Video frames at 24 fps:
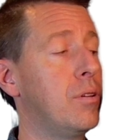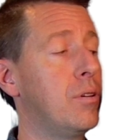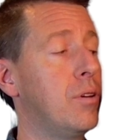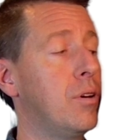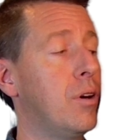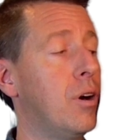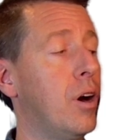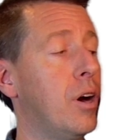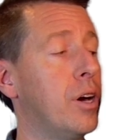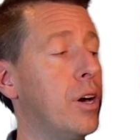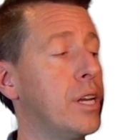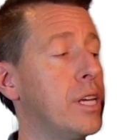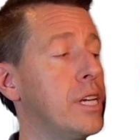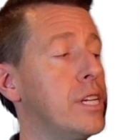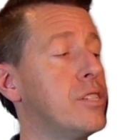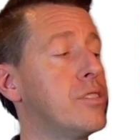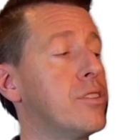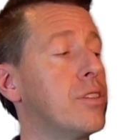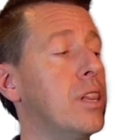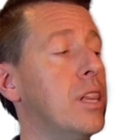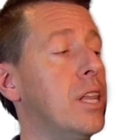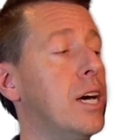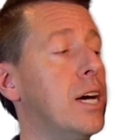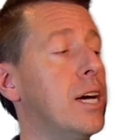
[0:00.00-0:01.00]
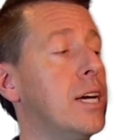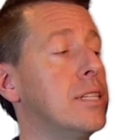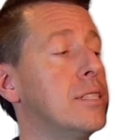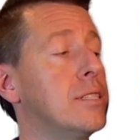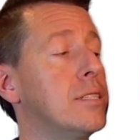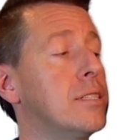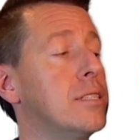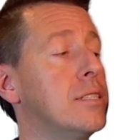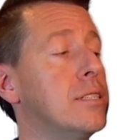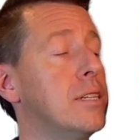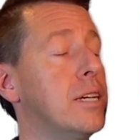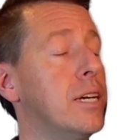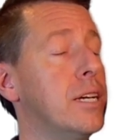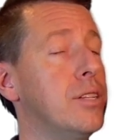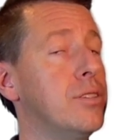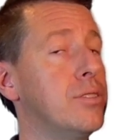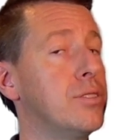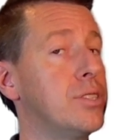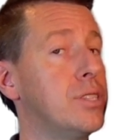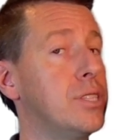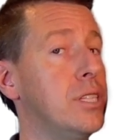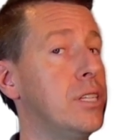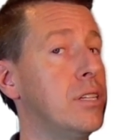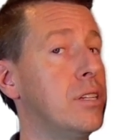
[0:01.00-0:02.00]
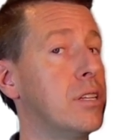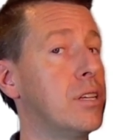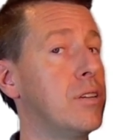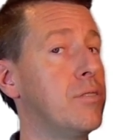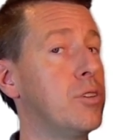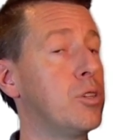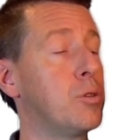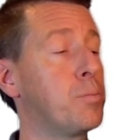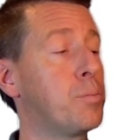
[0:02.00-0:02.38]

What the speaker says: on each of the lines, and you'll see it'll give you the